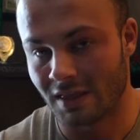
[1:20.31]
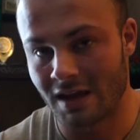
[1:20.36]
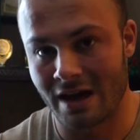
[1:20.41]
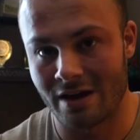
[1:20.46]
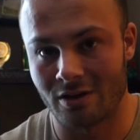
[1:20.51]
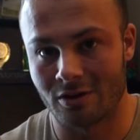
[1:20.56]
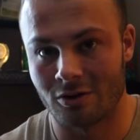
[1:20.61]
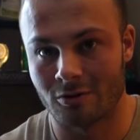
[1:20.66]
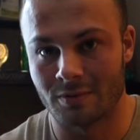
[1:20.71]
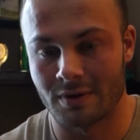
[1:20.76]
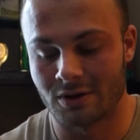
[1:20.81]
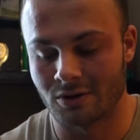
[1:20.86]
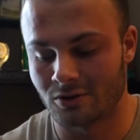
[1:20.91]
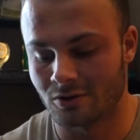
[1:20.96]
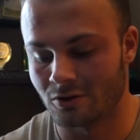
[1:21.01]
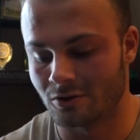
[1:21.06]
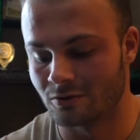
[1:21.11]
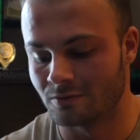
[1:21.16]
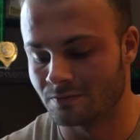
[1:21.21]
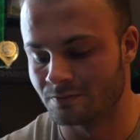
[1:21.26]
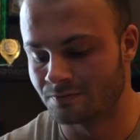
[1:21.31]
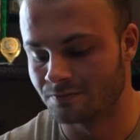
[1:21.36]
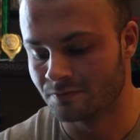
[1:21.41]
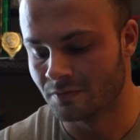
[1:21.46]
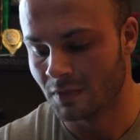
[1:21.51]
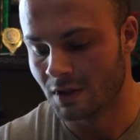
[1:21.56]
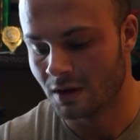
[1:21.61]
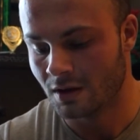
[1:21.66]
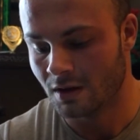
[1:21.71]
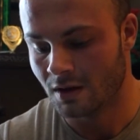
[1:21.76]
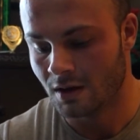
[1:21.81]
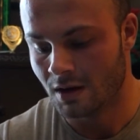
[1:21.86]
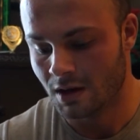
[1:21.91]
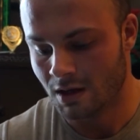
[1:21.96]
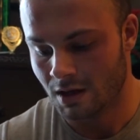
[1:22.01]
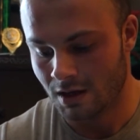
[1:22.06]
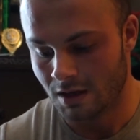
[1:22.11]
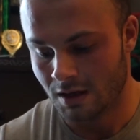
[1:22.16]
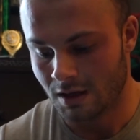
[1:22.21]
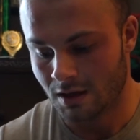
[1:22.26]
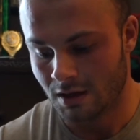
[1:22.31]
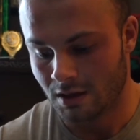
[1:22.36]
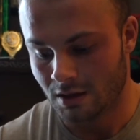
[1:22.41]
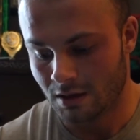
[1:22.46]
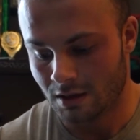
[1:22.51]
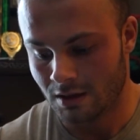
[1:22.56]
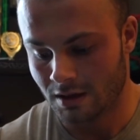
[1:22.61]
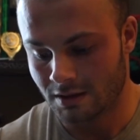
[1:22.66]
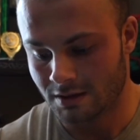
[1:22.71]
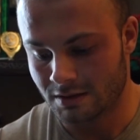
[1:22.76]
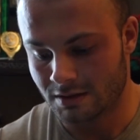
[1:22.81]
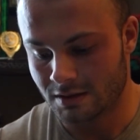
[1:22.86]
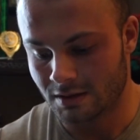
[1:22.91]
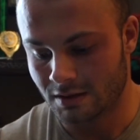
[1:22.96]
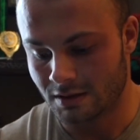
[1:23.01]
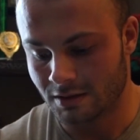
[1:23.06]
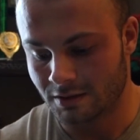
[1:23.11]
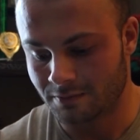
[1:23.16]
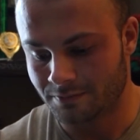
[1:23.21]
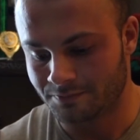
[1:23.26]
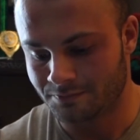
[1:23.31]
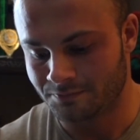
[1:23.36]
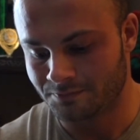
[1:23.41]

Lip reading: I don't know about Nicole. Let's see.